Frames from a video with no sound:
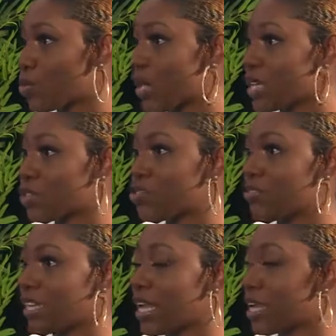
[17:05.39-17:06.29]
a ways
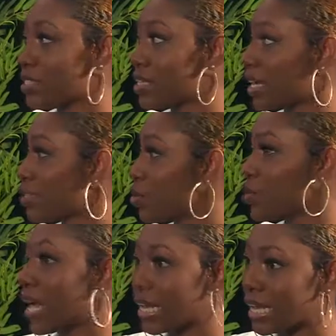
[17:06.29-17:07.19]
over the last like
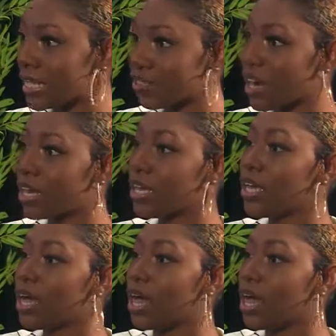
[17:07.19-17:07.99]
2 decades, right?